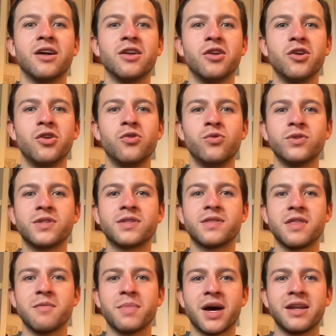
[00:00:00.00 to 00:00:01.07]
lose
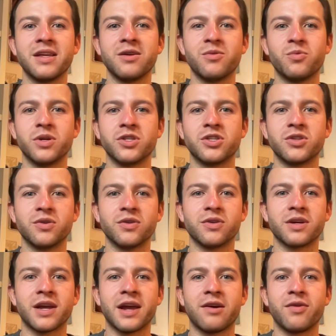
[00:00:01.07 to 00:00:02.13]
the money which you're
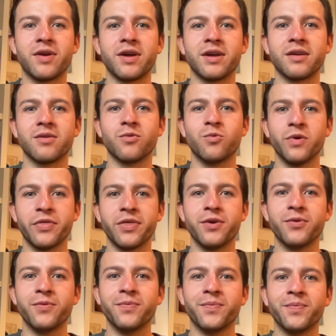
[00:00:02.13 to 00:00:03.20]
carrying with
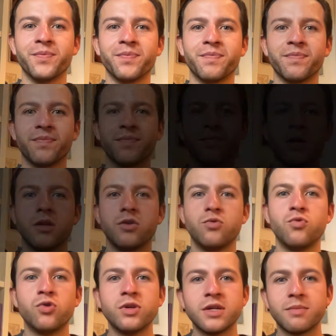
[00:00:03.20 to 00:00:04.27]
you.
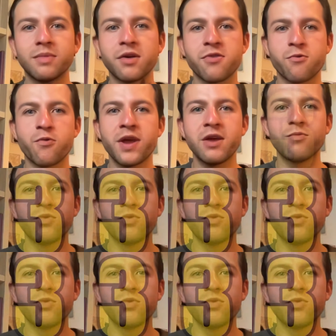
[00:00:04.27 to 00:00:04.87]
Rule number three